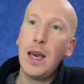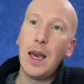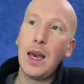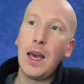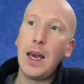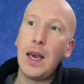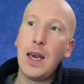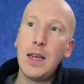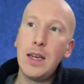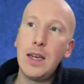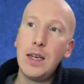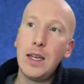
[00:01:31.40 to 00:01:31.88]

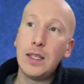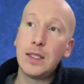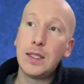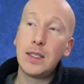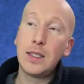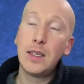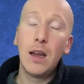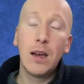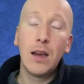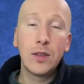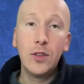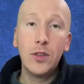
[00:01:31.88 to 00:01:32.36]
And
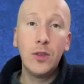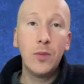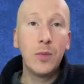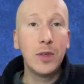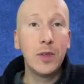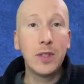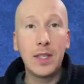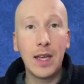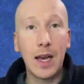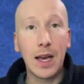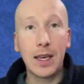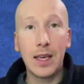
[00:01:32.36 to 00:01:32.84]
it's not
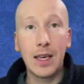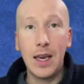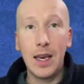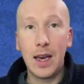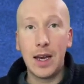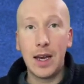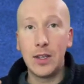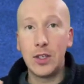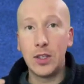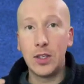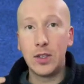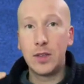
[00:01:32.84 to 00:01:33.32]
super
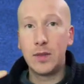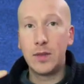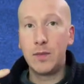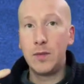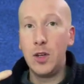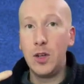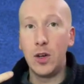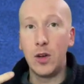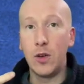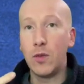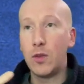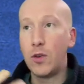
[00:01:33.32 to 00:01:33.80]
techy. I
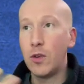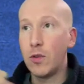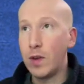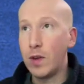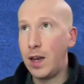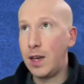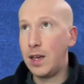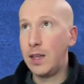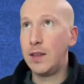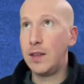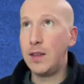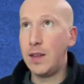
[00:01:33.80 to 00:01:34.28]
just,
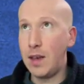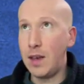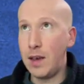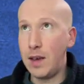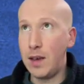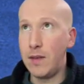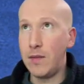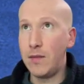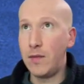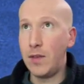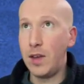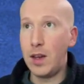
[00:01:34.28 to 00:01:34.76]
created
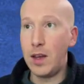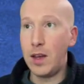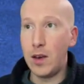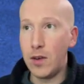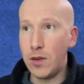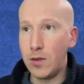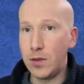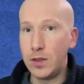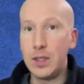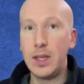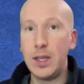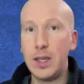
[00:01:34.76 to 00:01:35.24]
the
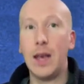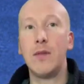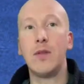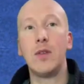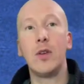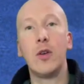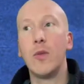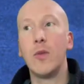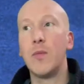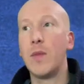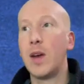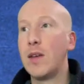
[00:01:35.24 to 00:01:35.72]
video,
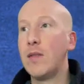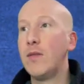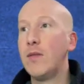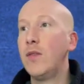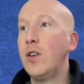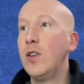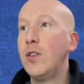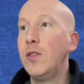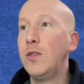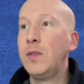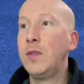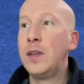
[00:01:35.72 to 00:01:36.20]
saved it on
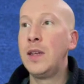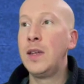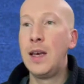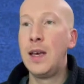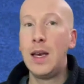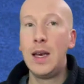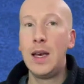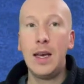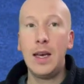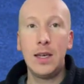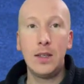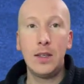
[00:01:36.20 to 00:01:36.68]
my
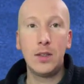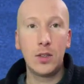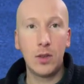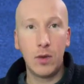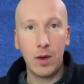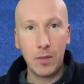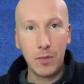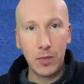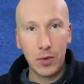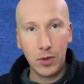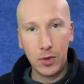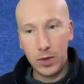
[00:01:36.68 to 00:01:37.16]
phone.
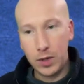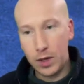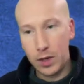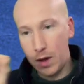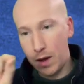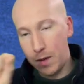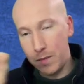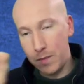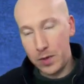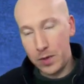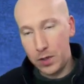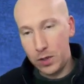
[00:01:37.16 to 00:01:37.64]
And so I
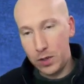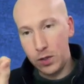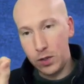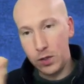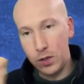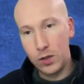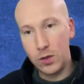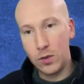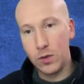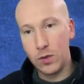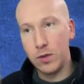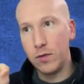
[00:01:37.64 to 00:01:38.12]
pull it up
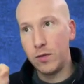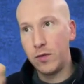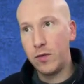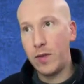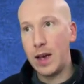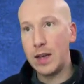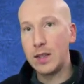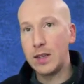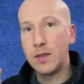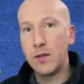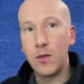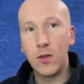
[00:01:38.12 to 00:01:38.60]
and just sort
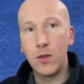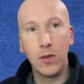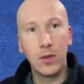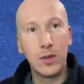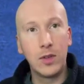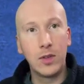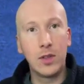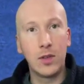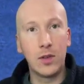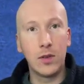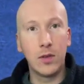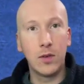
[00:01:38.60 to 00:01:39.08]
of fast
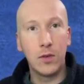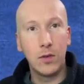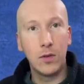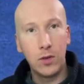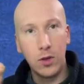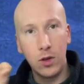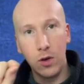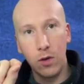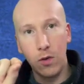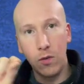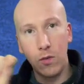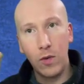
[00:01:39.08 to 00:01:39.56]
forward
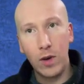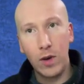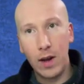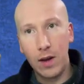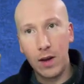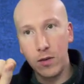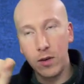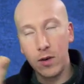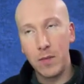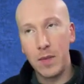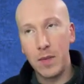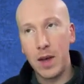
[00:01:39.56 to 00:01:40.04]
to,
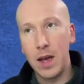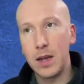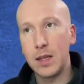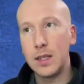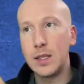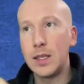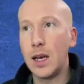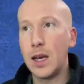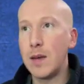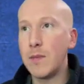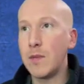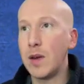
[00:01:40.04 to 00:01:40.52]
whatever
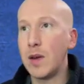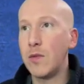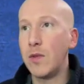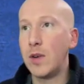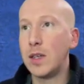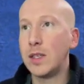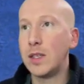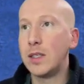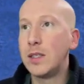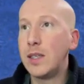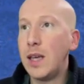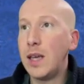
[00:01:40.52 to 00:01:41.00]
amount of time
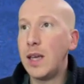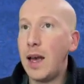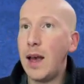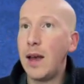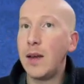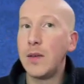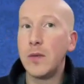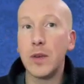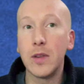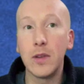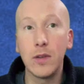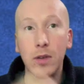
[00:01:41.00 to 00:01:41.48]
I want to
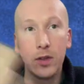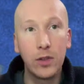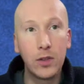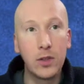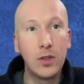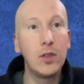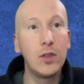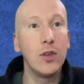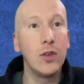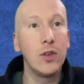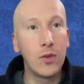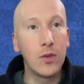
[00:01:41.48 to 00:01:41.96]
set, whether
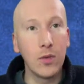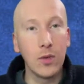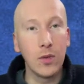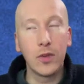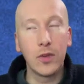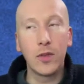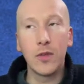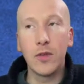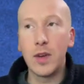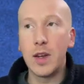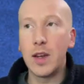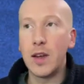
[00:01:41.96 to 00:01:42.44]
it's
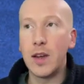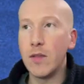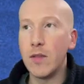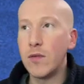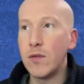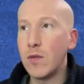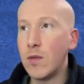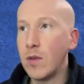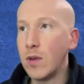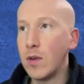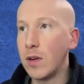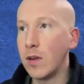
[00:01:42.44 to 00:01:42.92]
2 or 3
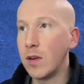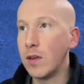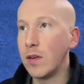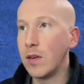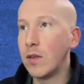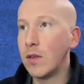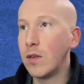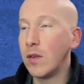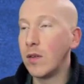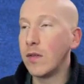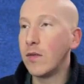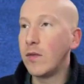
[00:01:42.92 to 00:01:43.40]
or
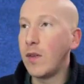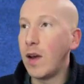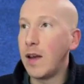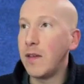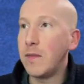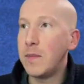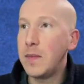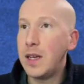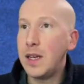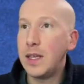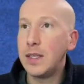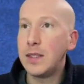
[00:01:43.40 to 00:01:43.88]
4 or
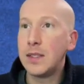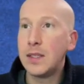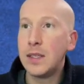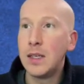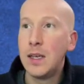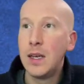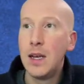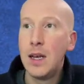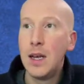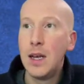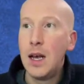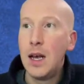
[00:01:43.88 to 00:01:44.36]
5
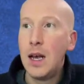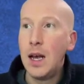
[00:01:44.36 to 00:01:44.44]
minutes,